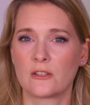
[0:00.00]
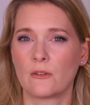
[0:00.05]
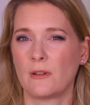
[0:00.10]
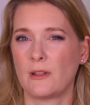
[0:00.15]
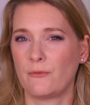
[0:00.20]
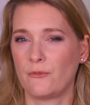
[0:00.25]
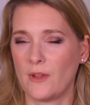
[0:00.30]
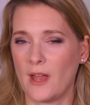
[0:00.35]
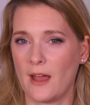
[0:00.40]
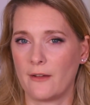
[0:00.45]
so
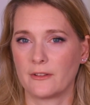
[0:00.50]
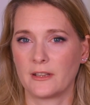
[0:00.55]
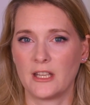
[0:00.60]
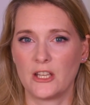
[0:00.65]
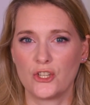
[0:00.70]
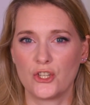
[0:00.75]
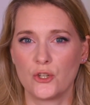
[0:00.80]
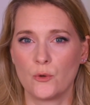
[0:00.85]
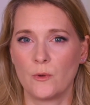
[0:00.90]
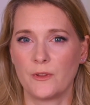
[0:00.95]
if you have an
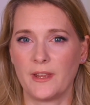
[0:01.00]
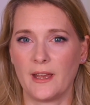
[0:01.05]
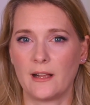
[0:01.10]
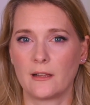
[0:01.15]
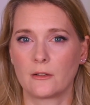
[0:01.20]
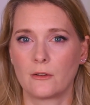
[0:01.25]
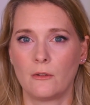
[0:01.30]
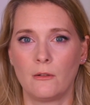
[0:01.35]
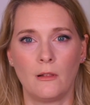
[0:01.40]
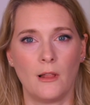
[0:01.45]
issue with
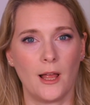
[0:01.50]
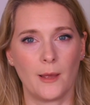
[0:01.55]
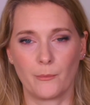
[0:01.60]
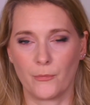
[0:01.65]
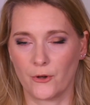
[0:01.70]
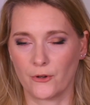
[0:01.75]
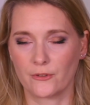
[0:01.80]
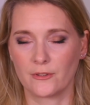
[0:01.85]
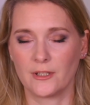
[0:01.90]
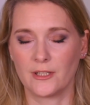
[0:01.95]
alcohol, I
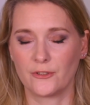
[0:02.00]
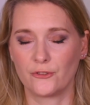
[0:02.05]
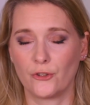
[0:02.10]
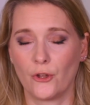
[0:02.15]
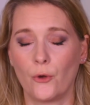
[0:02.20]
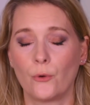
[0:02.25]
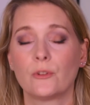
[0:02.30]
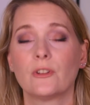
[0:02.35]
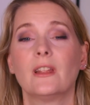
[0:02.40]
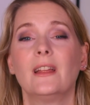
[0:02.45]
personally
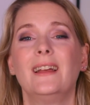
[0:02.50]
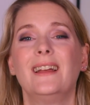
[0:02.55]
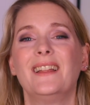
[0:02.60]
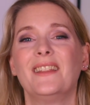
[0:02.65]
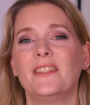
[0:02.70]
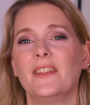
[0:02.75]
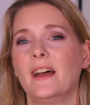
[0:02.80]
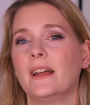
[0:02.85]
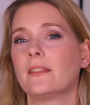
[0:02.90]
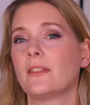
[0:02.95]
don't,
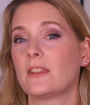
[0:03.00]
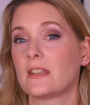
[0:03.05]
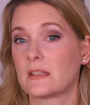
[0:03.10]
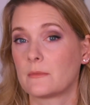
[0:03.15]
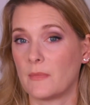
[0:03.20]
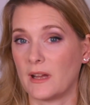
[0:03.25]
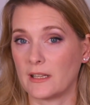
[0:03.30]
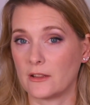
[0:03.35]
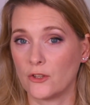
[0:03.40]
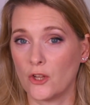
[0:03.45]
then this
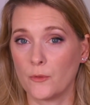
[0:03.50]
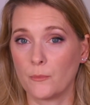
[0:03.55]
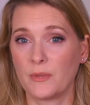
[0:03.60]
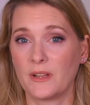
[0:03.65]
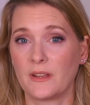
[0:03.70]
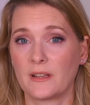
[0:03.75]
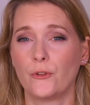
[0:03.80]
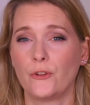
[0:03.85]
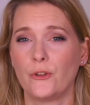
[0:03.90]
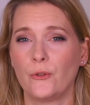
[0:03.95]
might not be
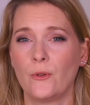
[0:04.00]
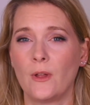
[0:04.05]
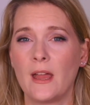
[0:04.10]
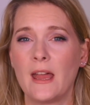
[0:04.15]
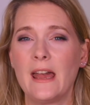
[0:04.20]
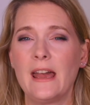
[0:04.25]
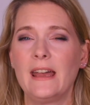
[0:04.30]
for you.